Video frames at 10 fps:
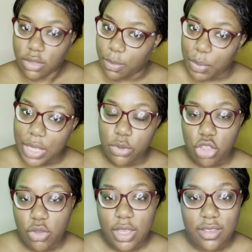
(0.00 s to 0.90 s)
The
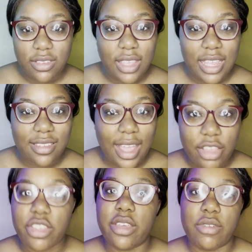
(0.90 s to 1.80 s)
Beetlejuice is
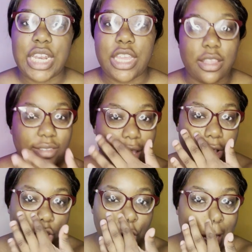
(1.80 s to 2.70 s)
actually a really good
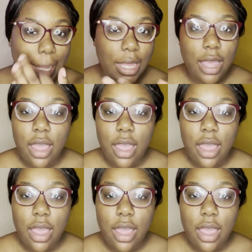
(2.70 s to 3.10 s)
soundtrack.